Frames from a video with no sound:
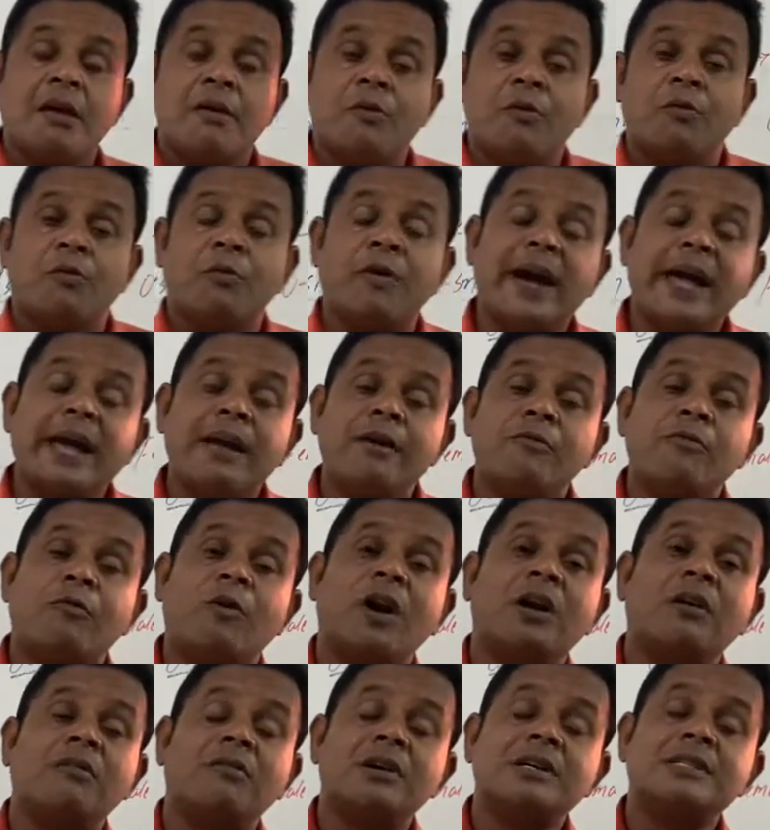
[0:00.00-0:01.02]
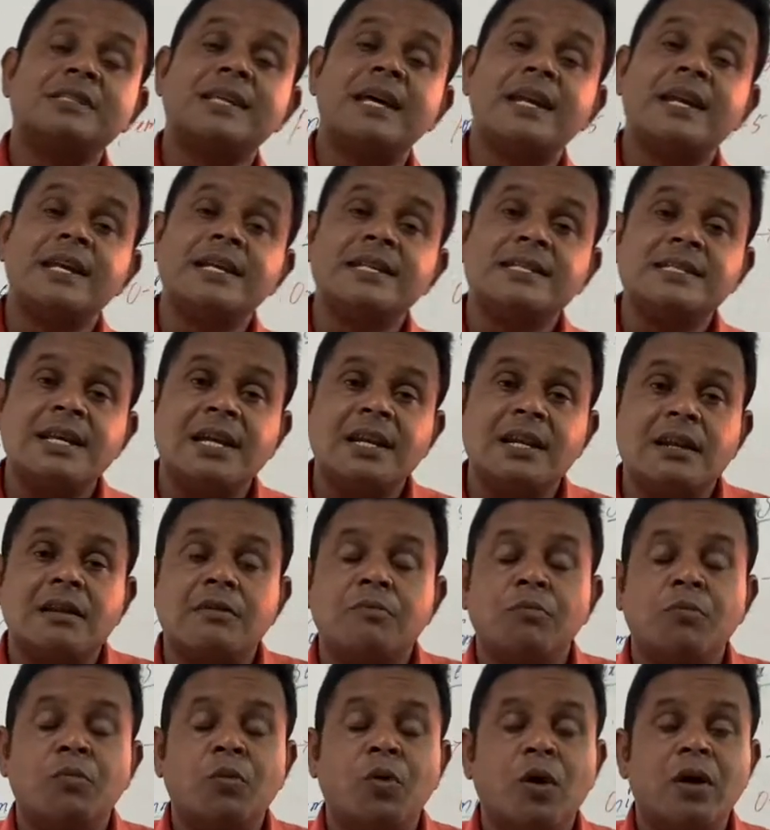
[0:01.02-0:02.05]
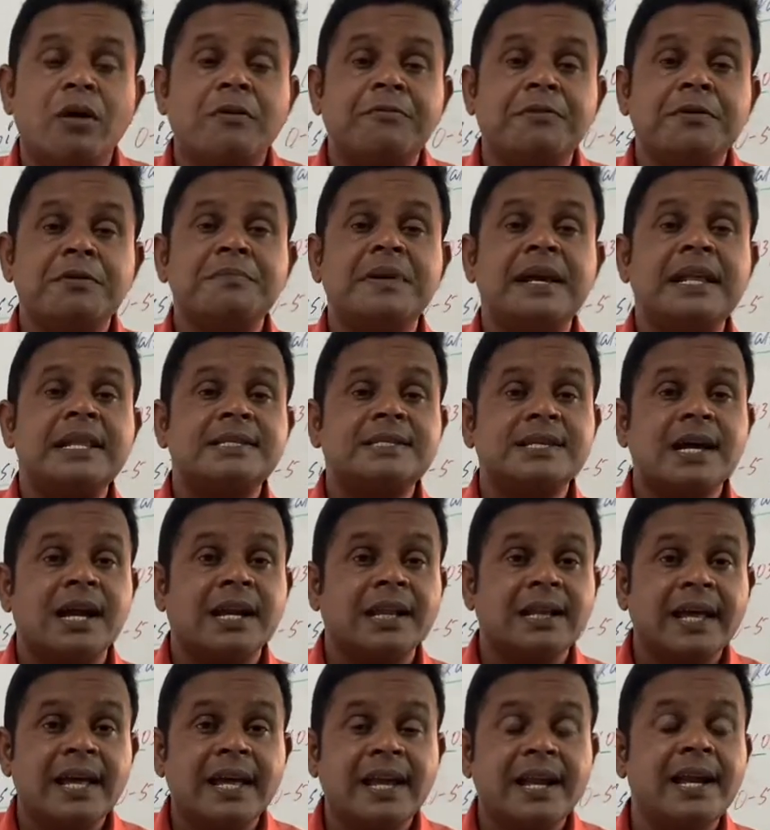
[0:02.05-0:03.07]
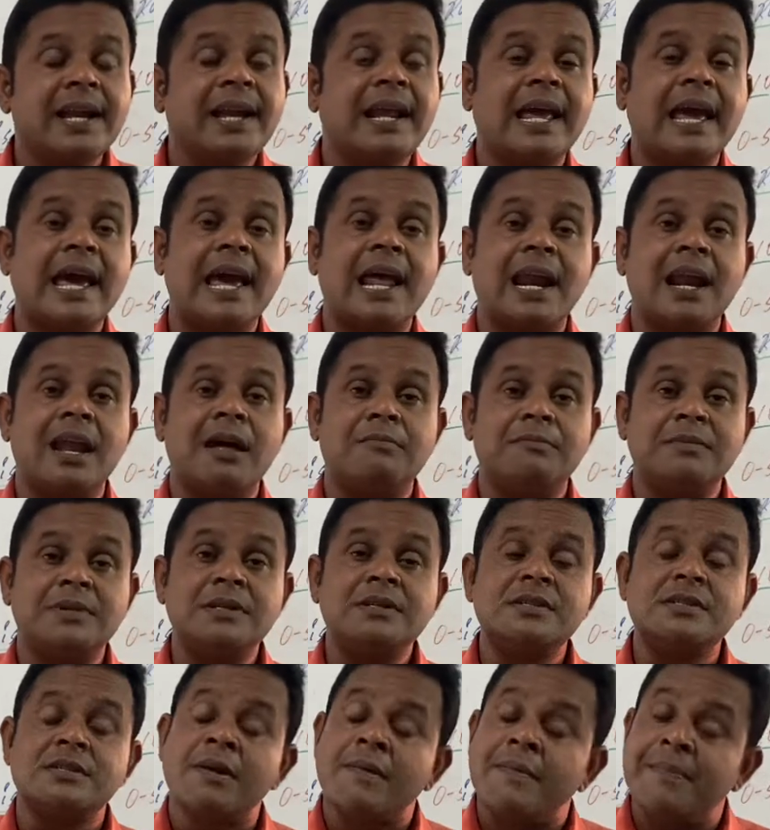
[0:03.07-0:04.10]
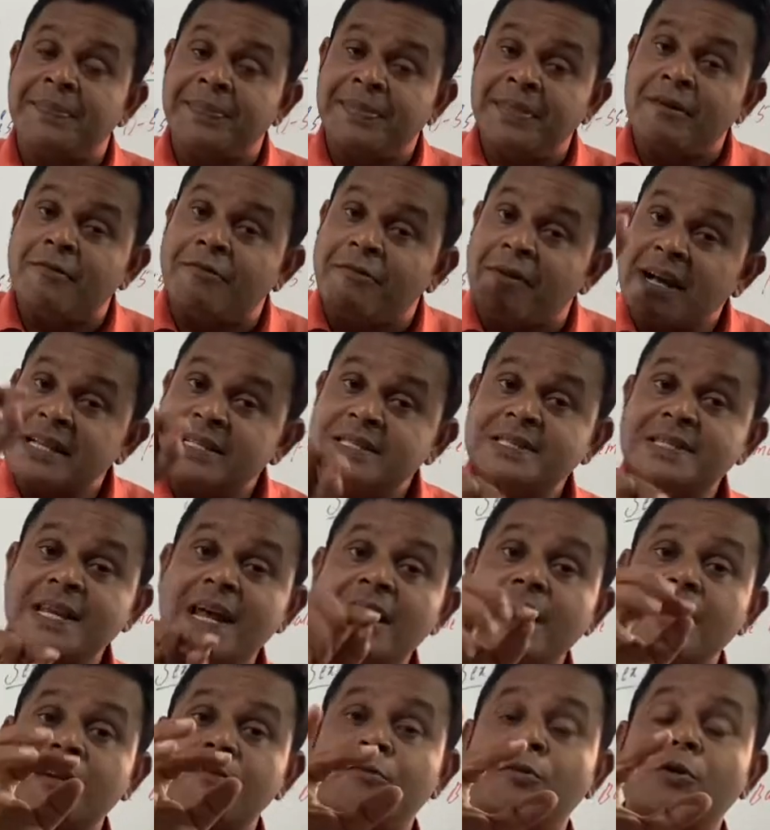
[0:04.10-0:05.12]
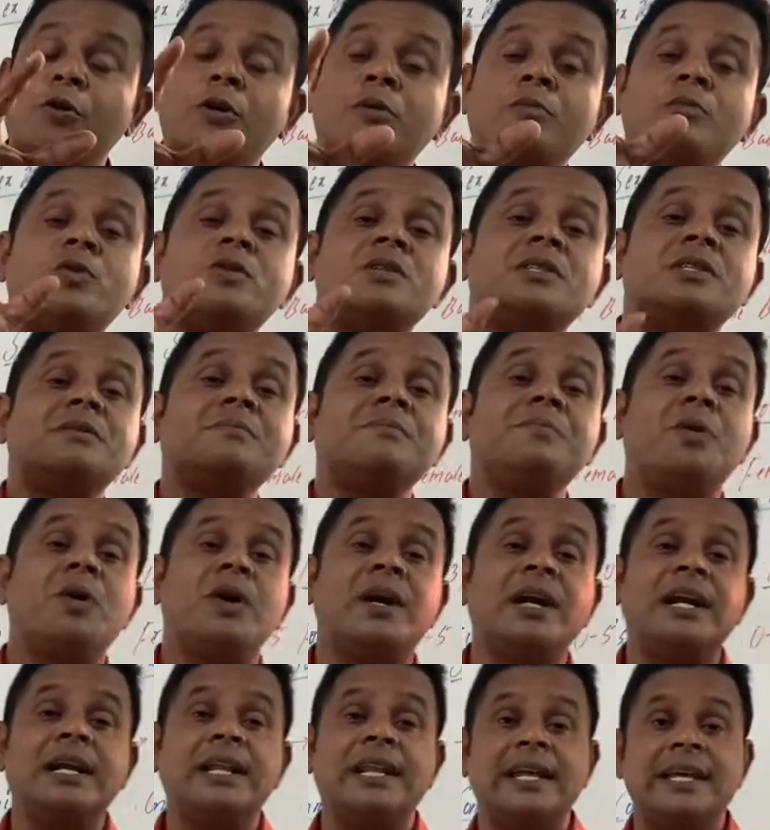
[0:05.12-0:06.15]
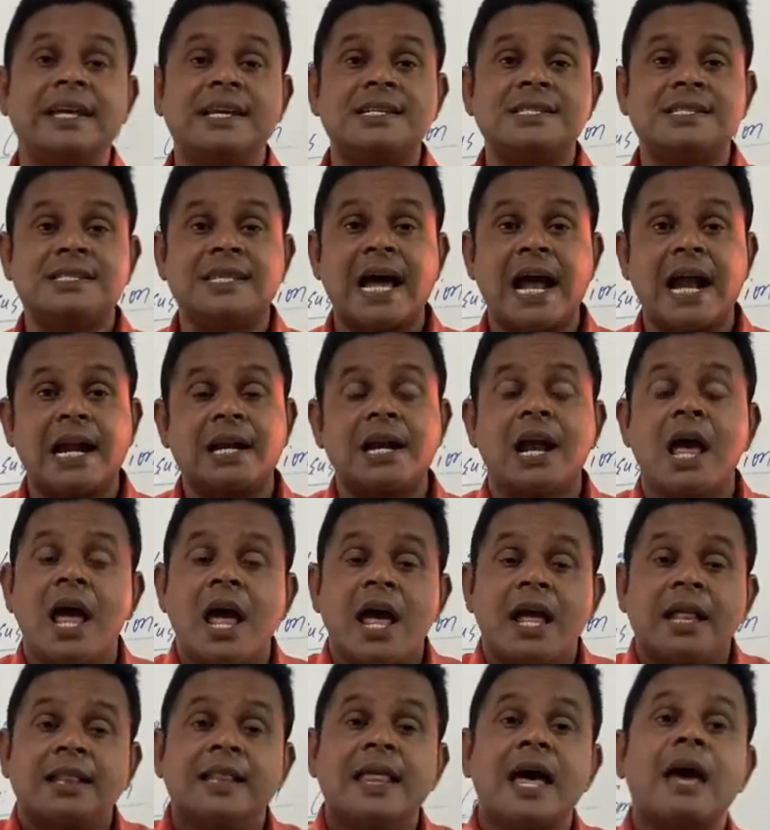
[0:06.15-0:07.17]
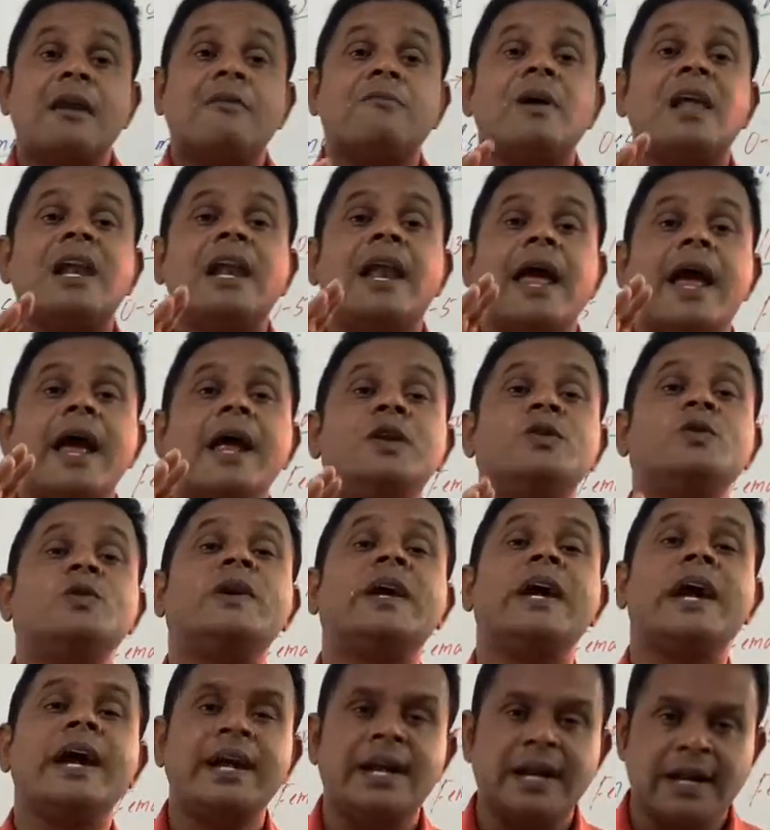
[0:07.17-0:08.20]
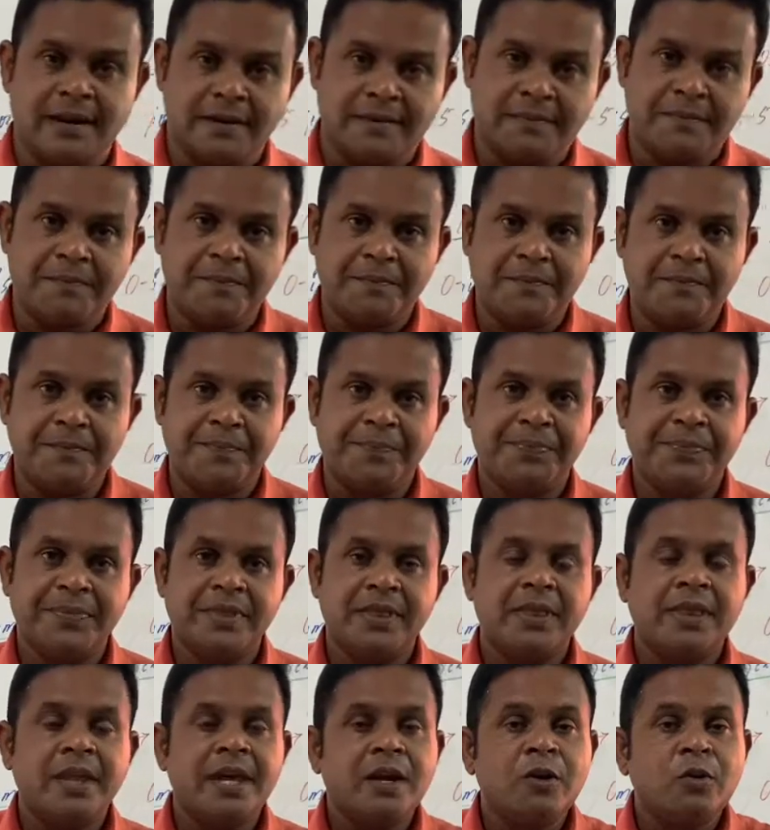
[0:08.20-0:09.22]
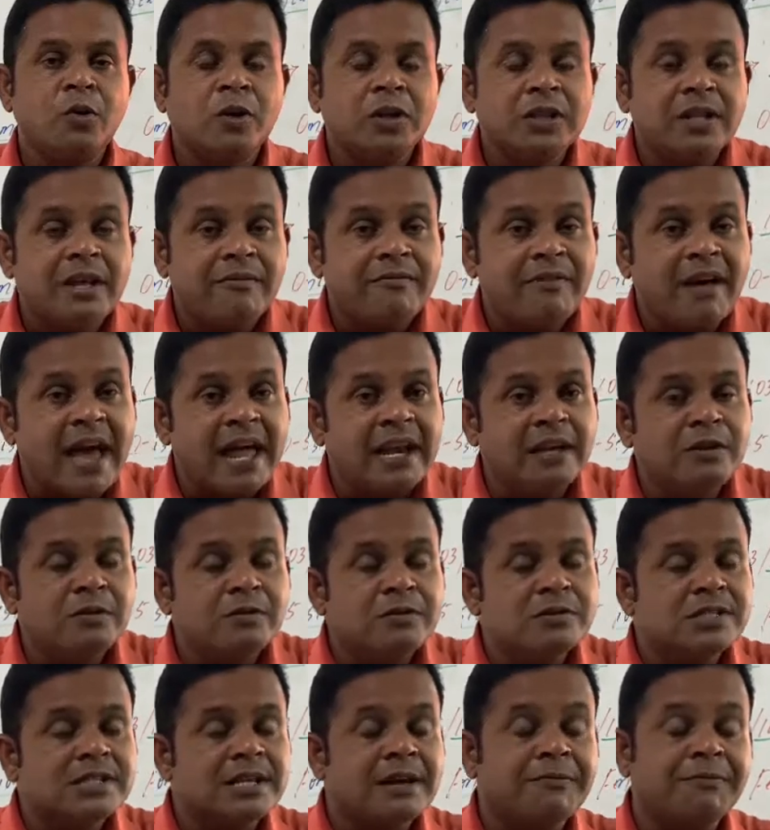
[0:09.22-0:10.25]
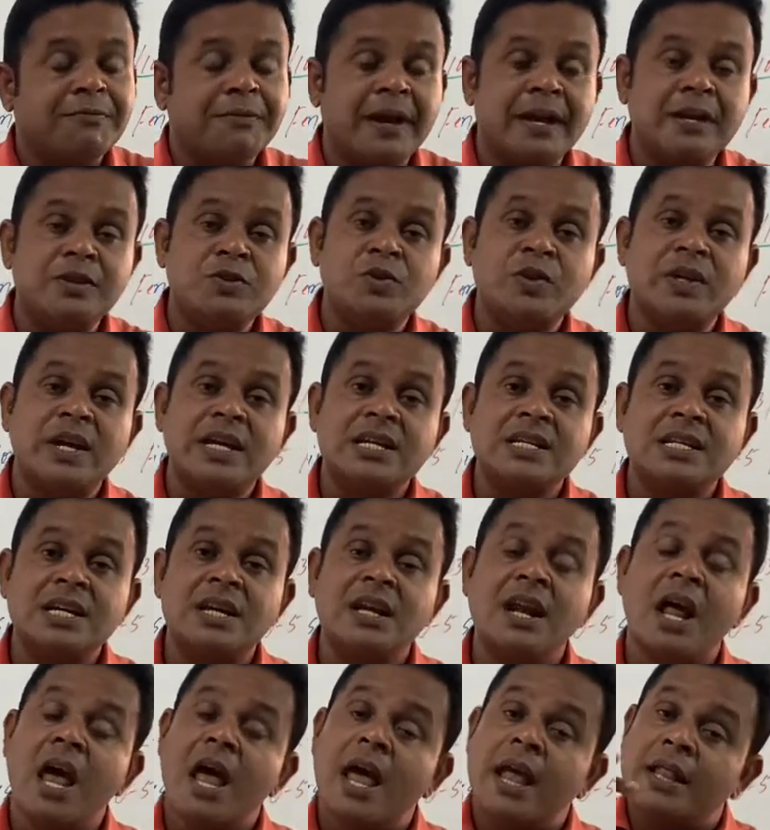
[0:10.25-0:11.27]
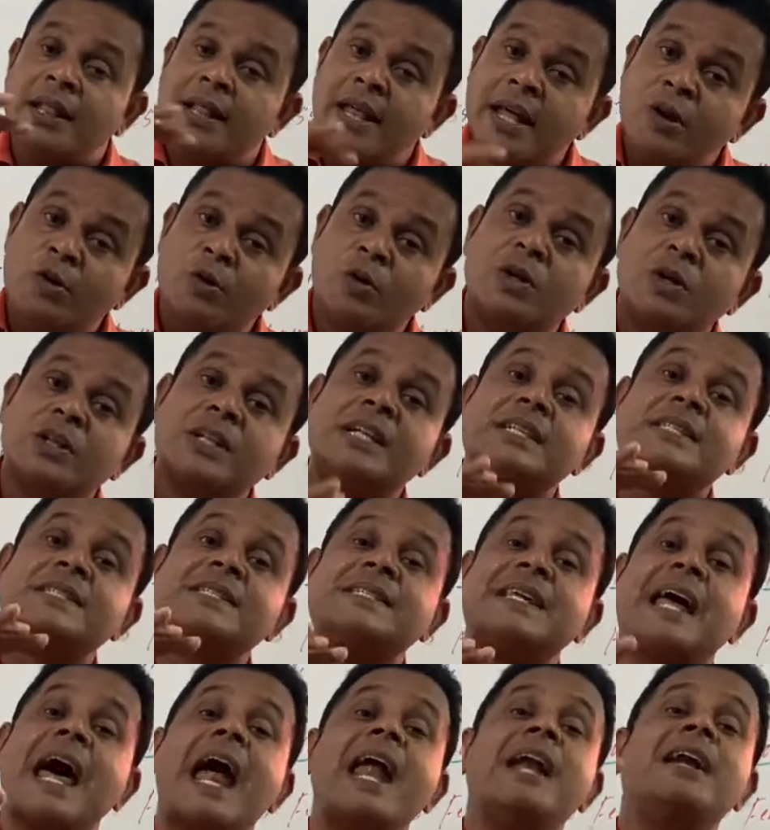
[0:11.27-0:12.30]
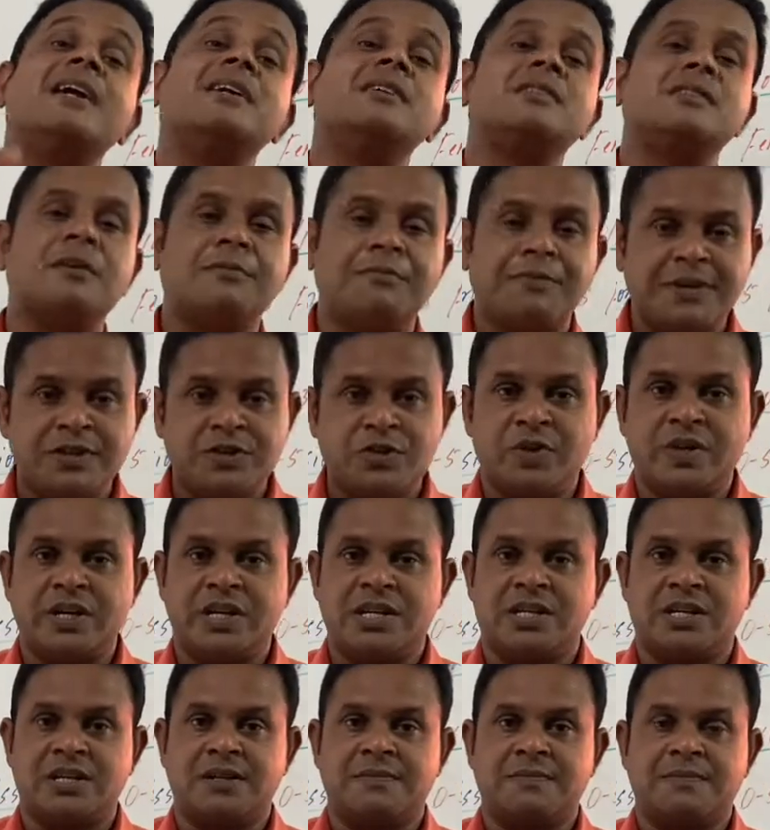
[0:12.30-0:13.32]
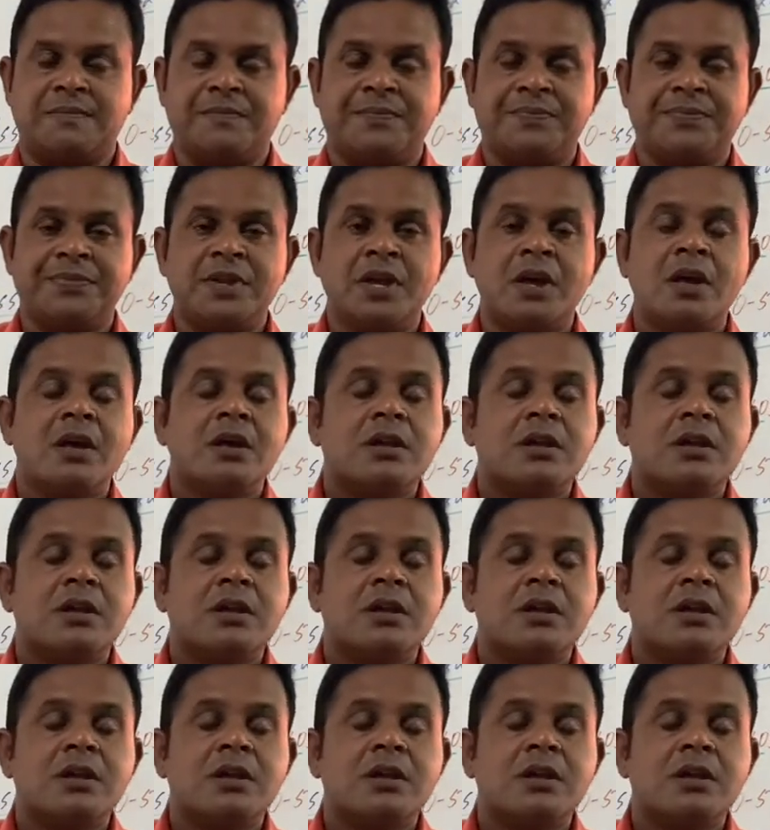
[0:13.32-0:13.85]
Why? What was the reason? More females are there in Kerala means the first and foremost important thing is that they are well educated. They know the values of education. They know the standards of education.